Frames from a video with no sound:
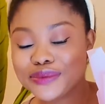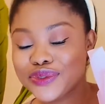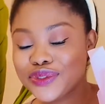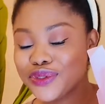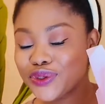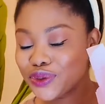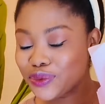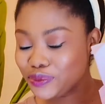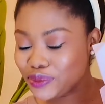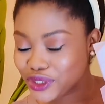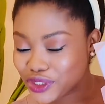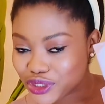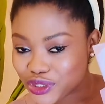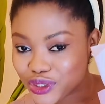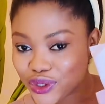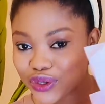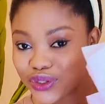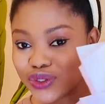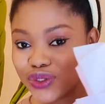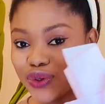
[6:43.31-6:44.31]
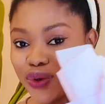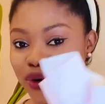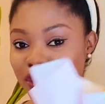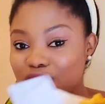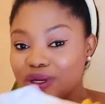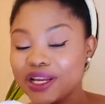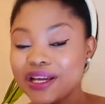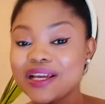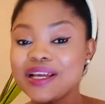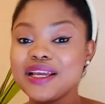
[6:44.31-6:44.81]
So be sure to
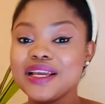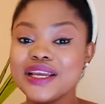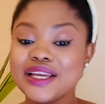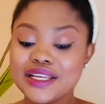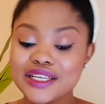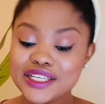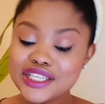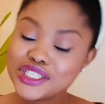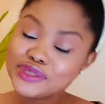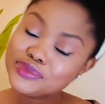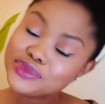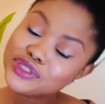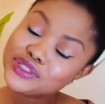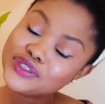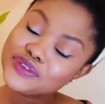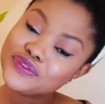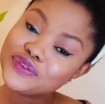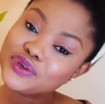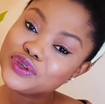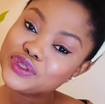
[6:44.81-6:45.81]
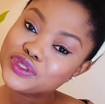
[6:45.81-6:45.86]
order this beautiful